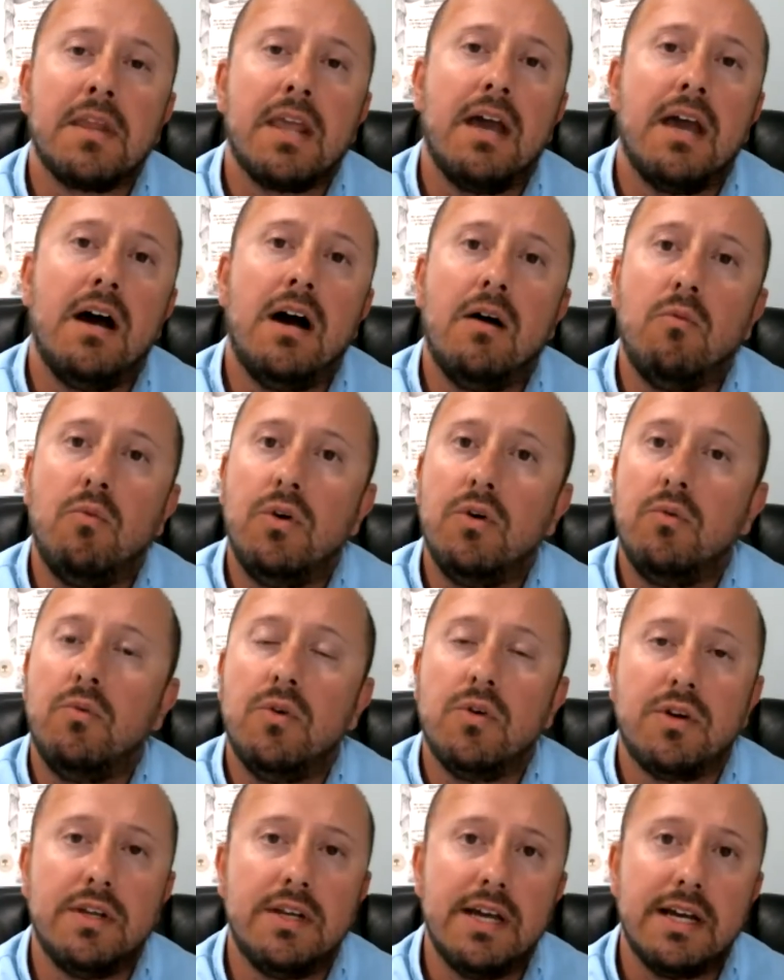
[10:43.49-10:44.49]

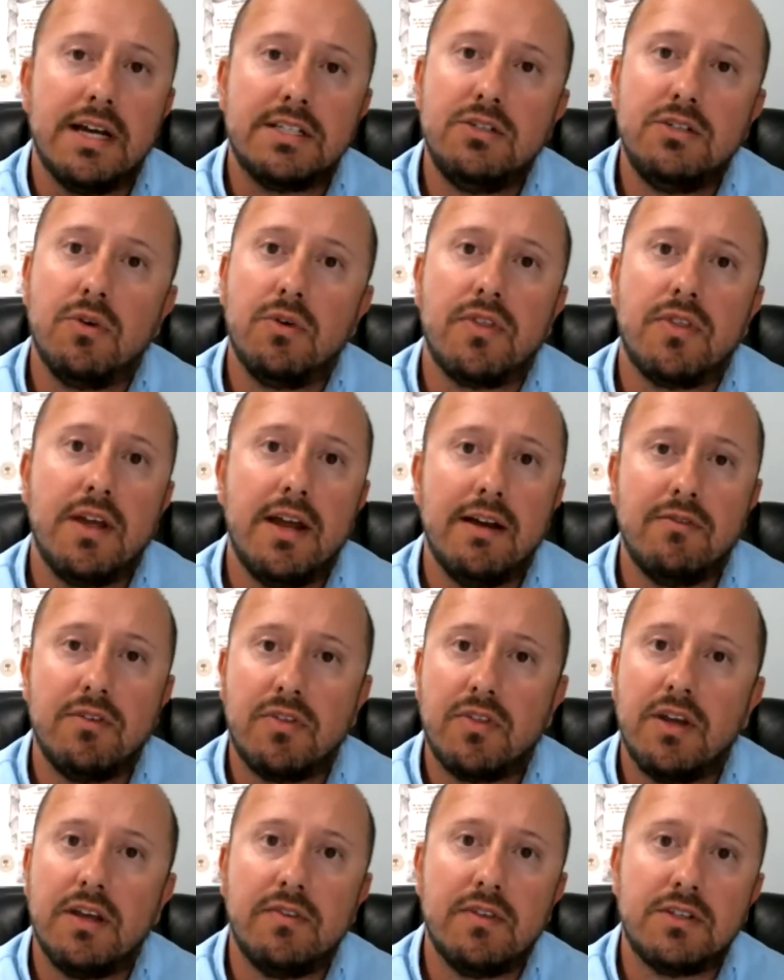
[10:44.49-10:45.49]
We'll connect you with
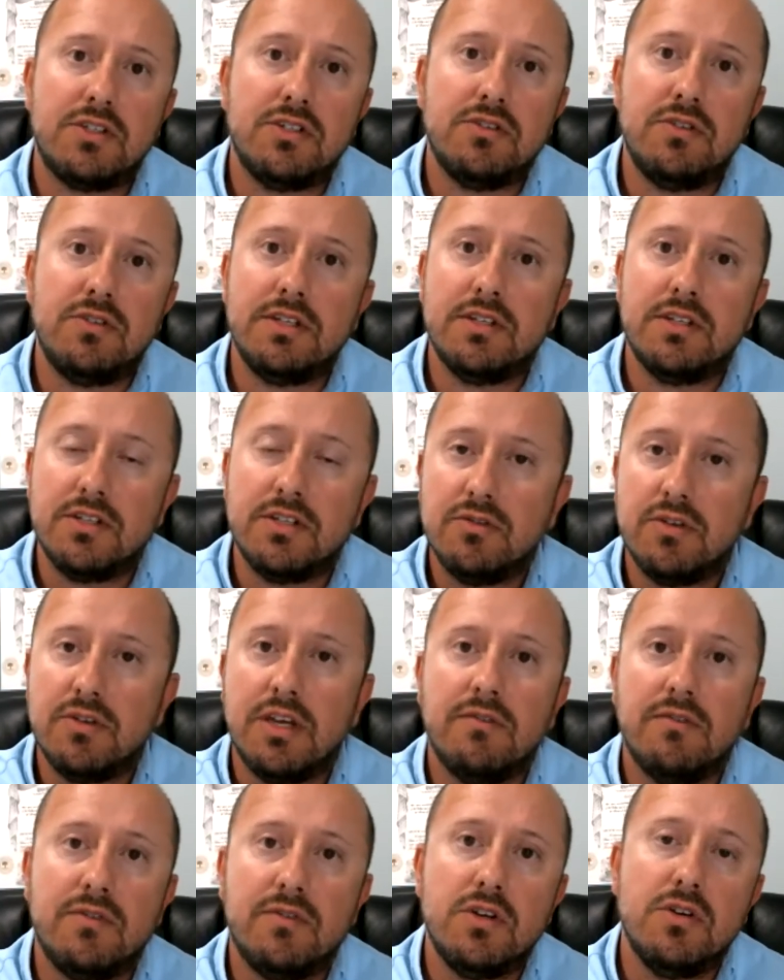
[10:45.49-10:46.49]
everything that you need to do,
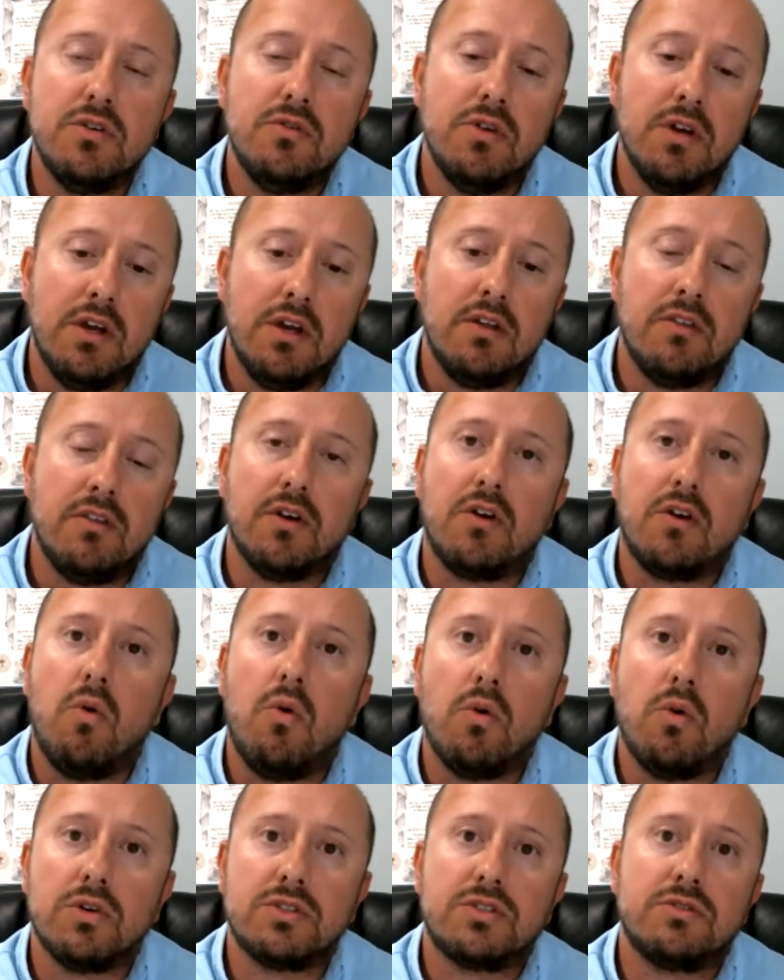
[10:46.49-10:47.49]
give you the
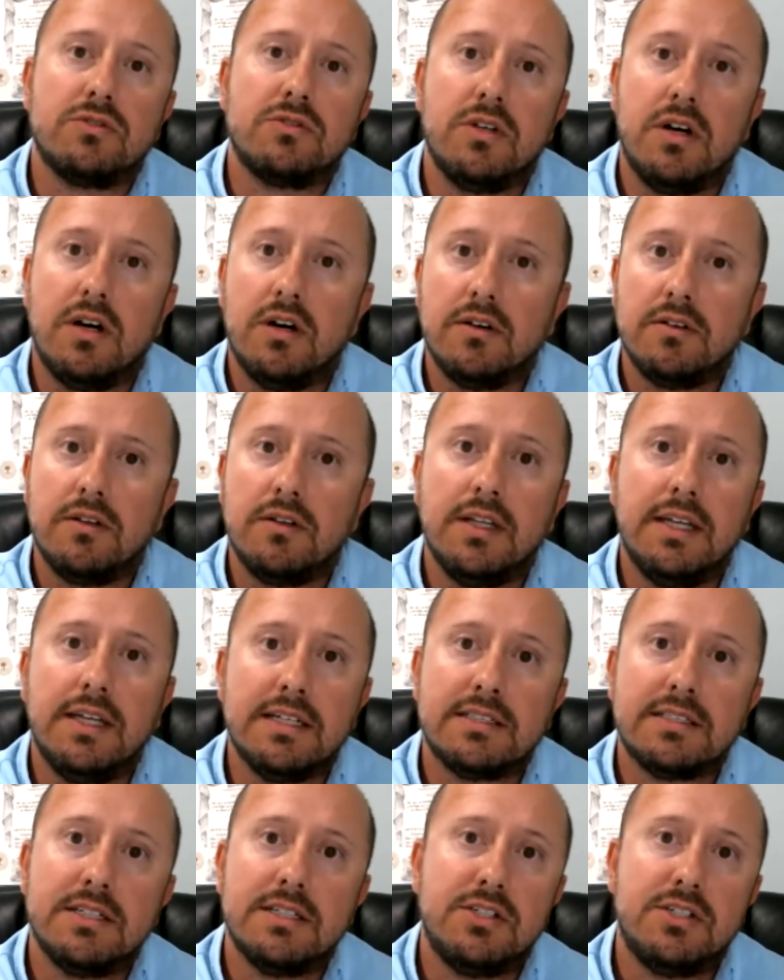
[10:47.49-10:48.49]
course
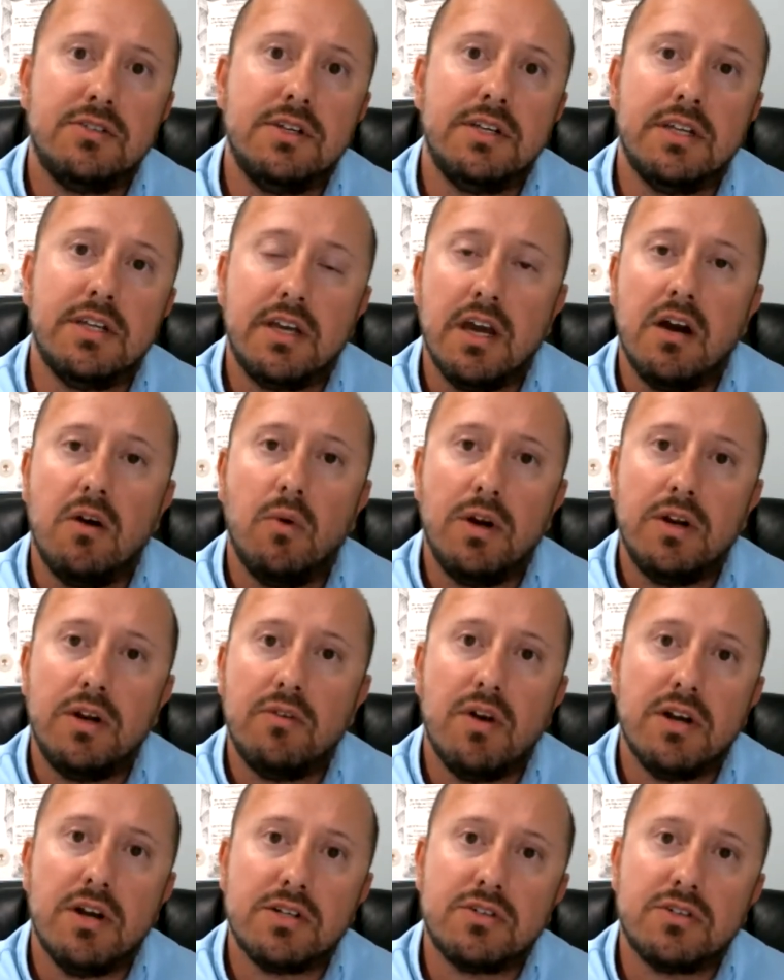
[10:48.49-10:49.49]
links that you need to go where you
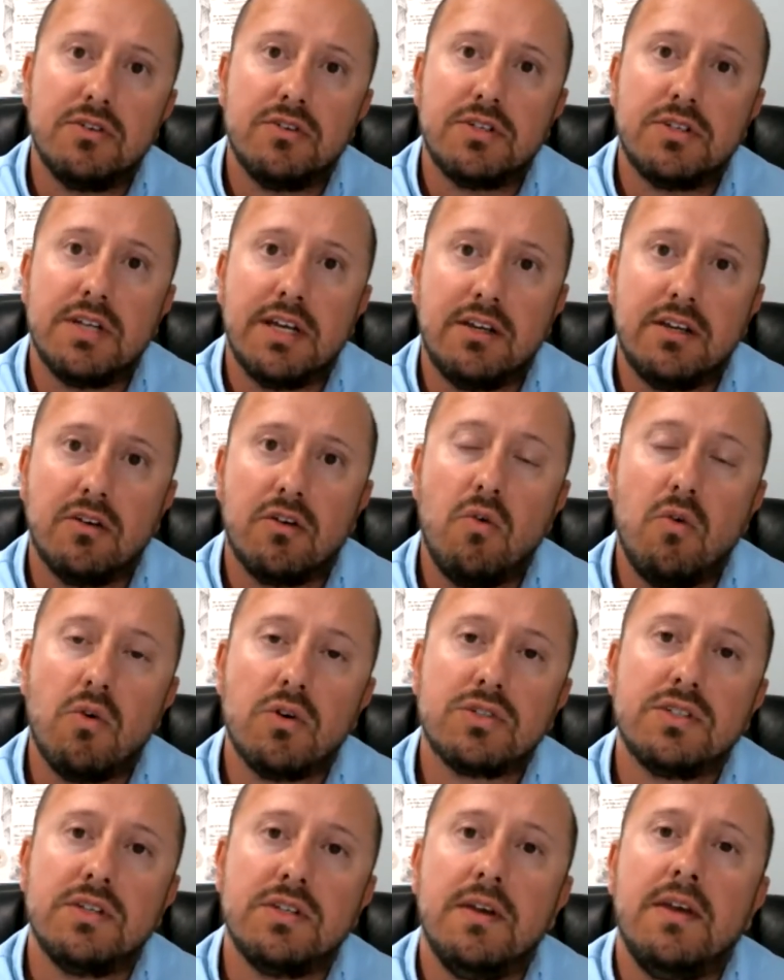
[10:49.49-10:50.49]
register to take your
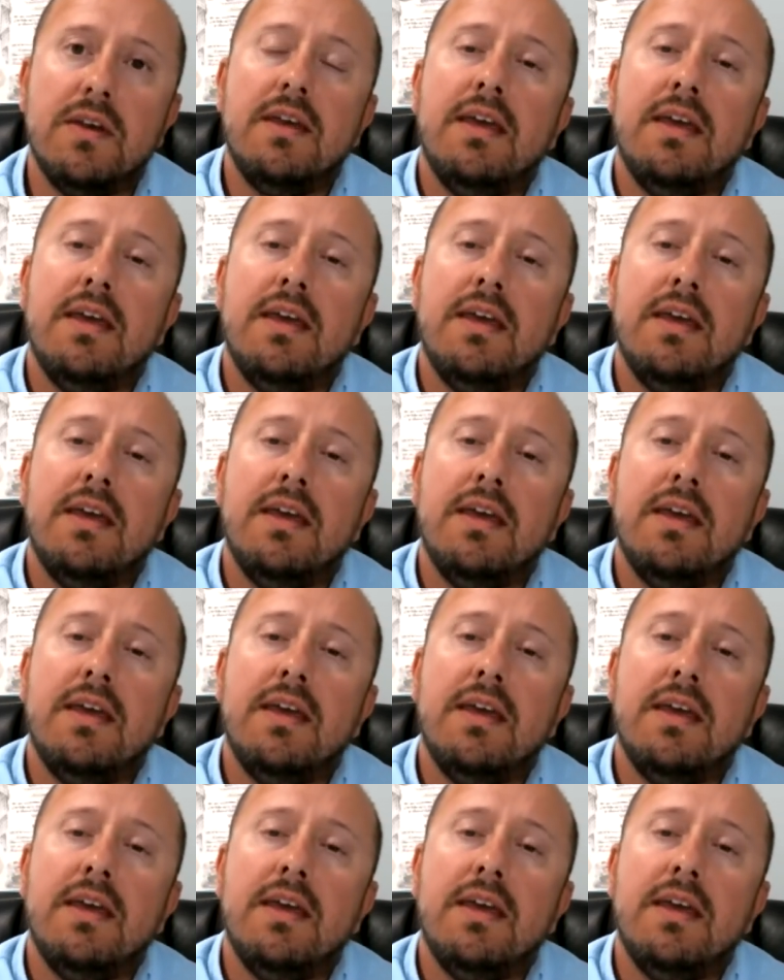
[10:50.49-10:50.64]
course.